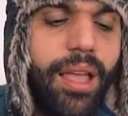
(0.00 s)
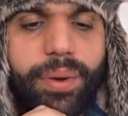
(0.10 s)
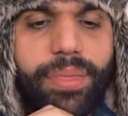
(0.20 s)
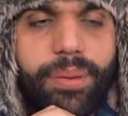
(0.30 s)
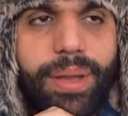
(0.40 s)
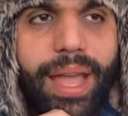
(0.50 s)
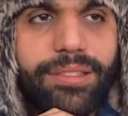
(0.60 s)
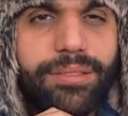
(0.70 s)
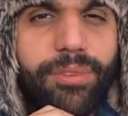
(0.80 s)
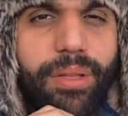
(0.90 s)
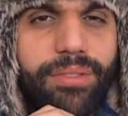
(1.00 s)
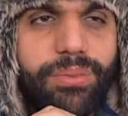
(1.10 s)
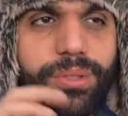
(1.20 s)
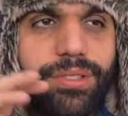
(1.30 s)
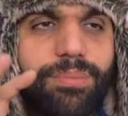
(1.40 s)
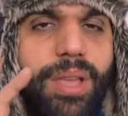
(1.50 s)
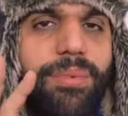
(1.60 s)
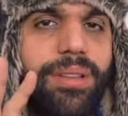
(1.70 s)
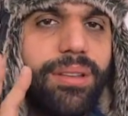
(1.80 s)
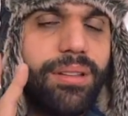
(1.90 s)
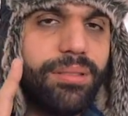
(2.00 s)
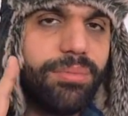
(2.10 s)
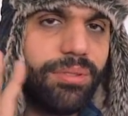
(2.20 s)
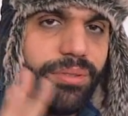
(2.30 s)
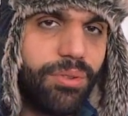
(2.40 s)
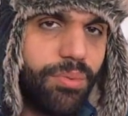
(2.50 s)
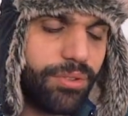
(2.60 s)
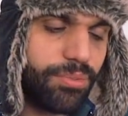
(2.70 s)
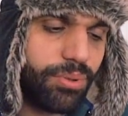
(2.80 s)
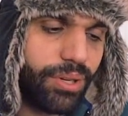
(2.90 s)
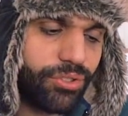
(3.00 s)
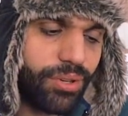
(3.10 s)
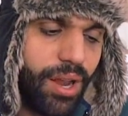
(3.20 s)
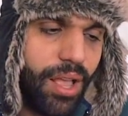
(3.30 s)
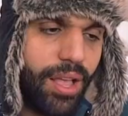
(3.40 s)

But the past months was maybe a little bit too much pressure.